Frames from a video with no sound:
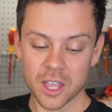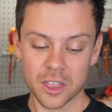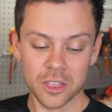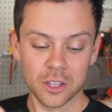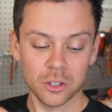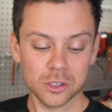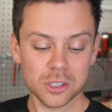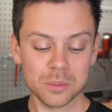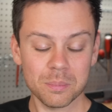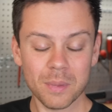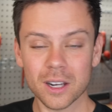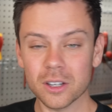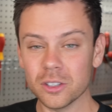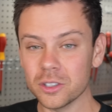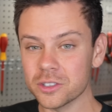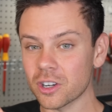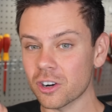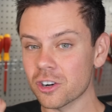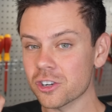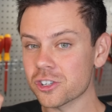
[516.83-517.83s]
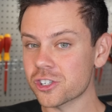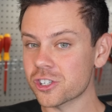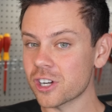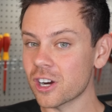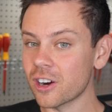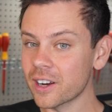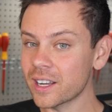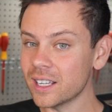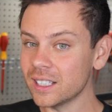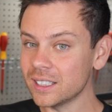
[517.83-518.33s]
Those metals are
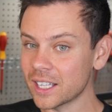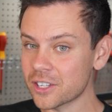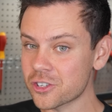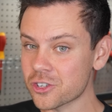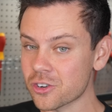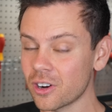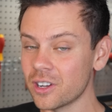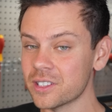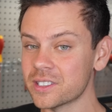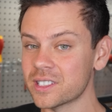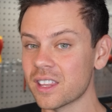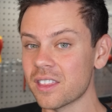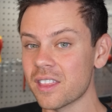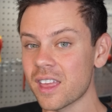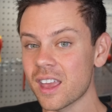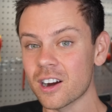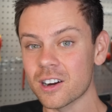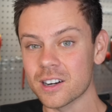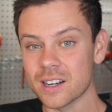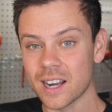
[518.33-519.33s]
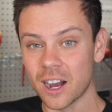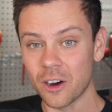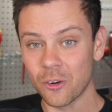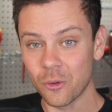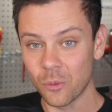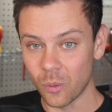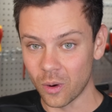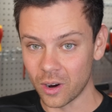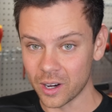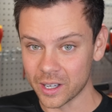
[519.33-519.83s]
sharing electrons and they are now
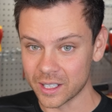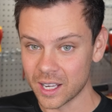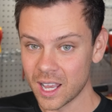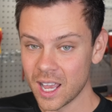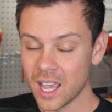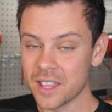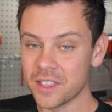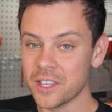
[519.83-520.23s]
one.